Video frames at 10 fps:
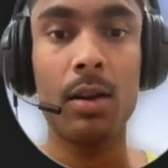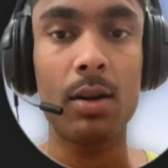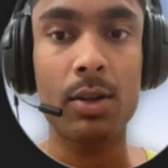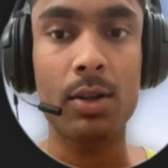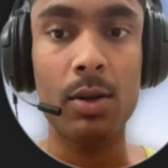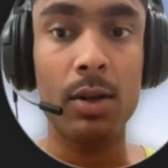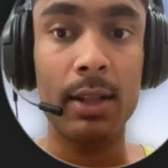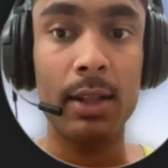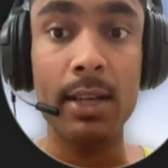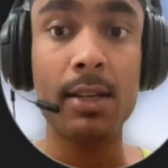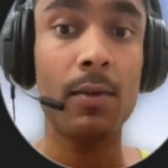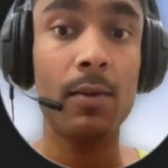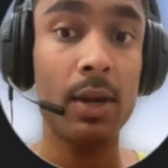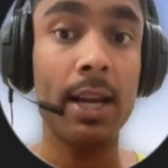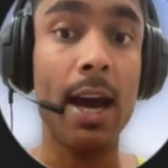So this
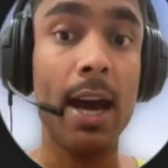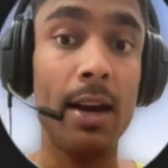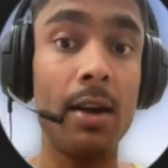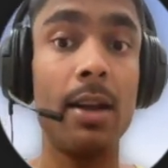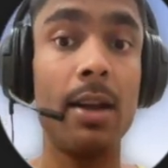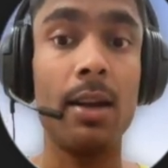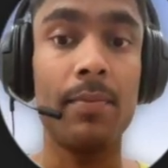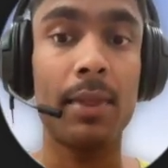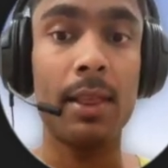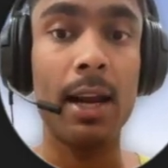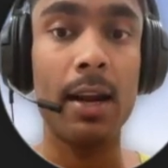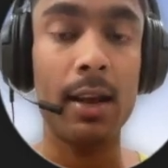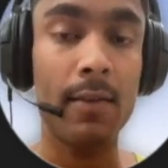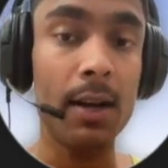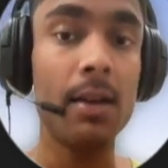would guarantee that
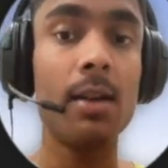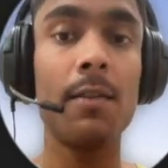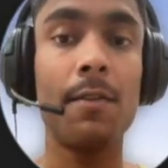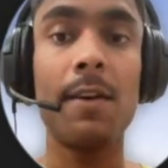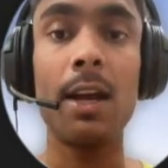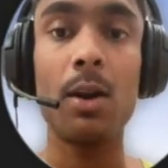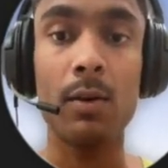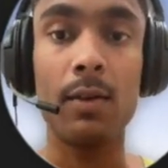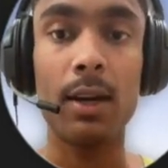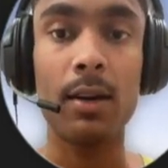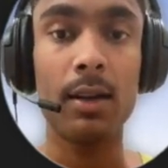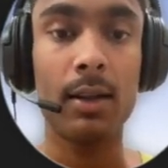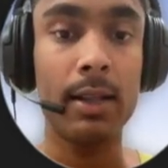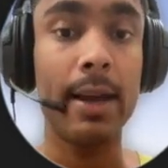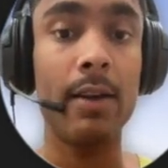even in a failover,
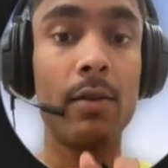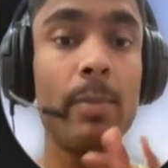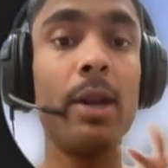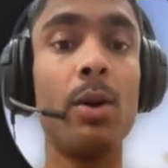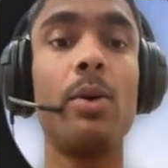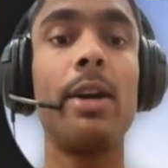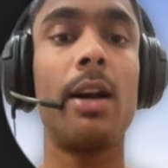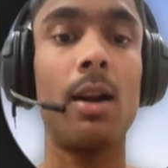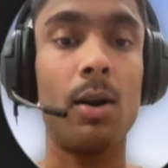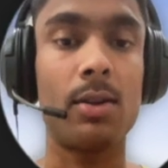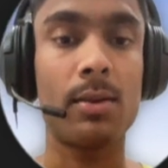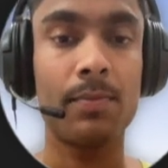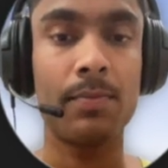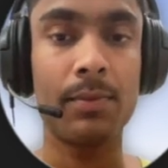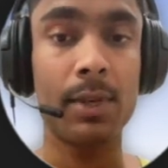there would be no data loss.
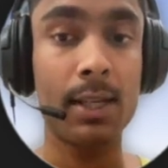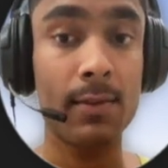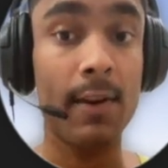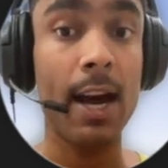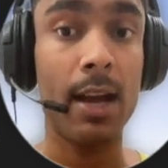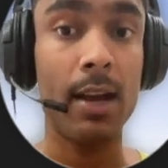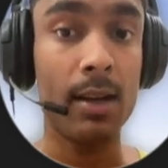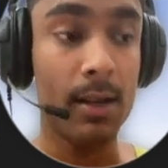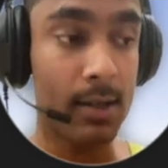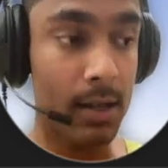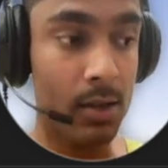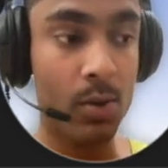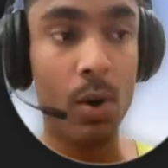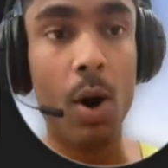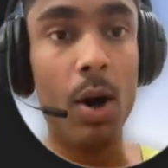Why?
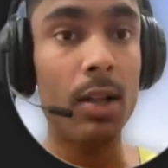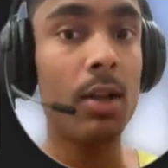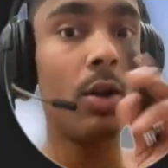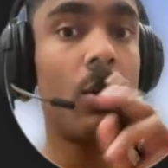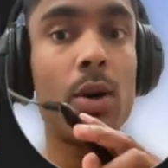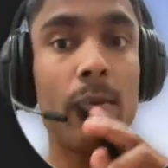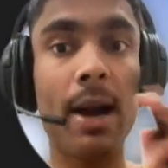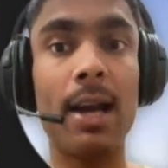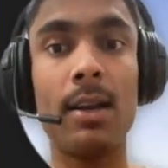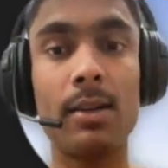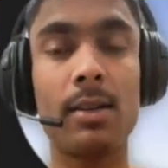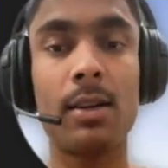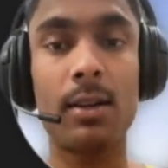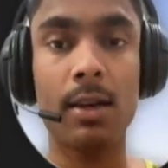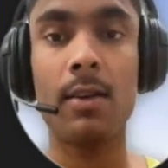Since all the load
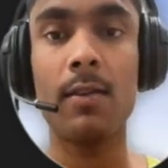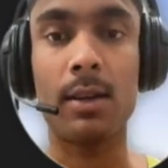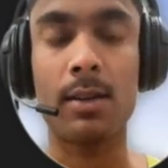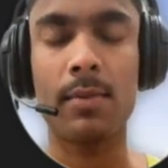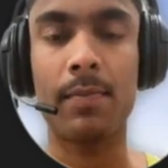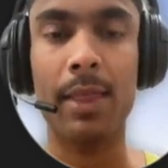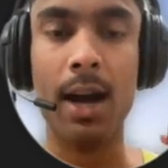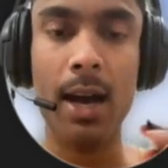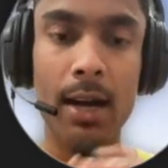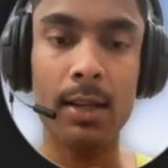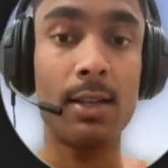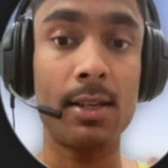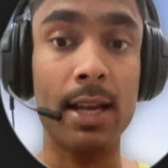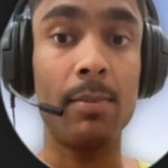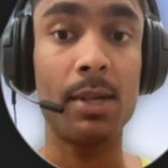balanced servers are at the
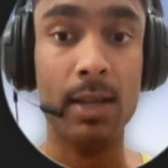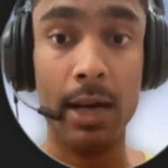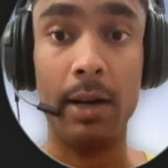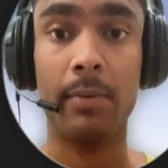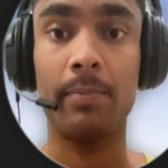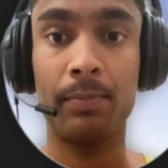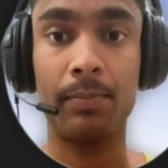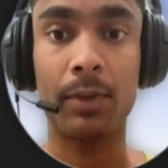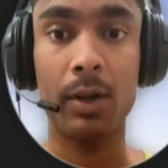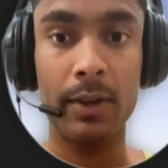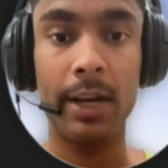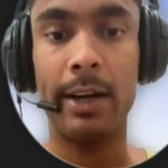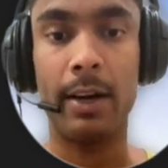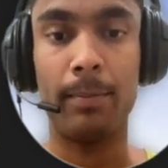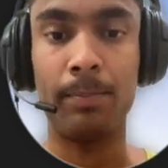same state of data.